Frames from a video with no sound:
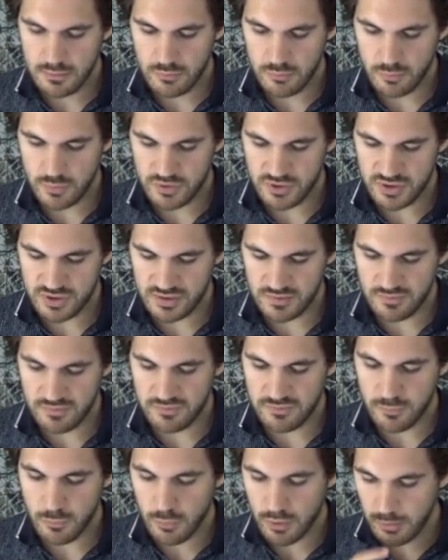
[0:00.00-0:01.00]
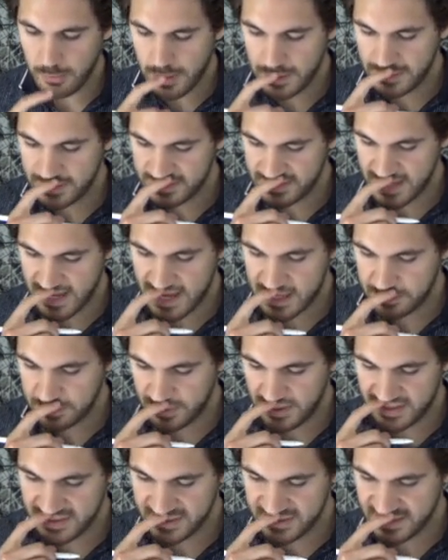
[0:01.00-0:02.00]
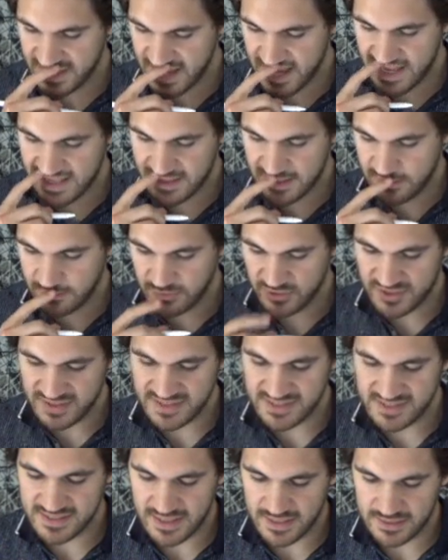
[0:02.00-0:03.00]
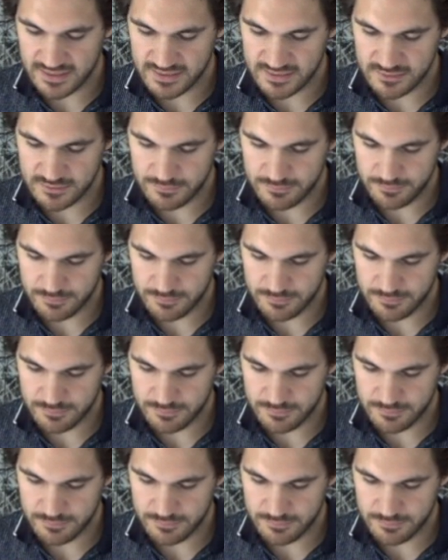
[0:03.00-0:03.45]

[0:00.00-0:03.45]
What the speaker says: which is 4 minus 8 plus 10, which is 6.